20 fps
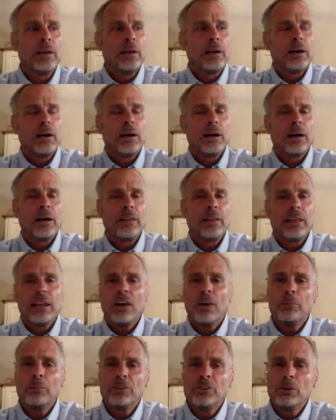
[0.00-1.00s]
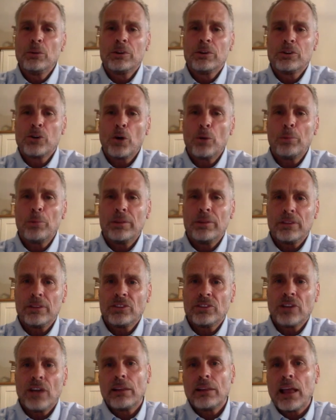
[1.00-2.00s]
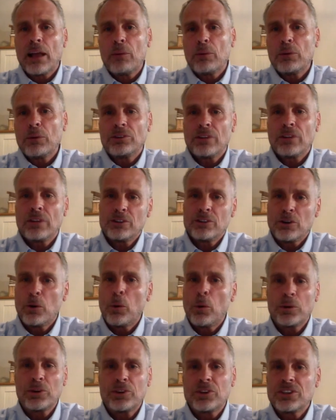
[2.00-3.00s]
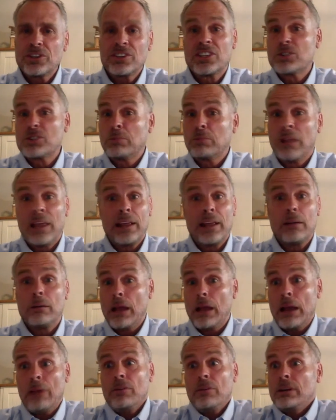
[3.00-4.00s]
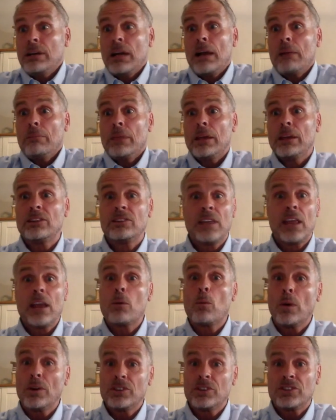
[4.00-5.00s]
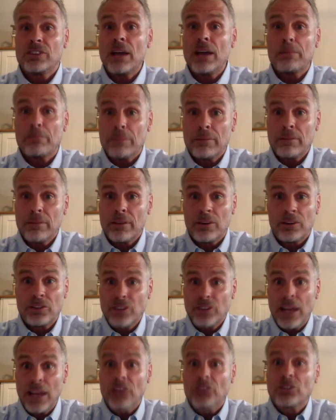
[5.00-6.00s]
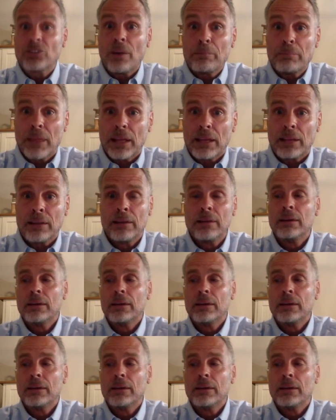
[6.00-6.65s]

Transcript: uh, that helps you interpret the sign language that your horse is displaying every time they take one step, they're saying something,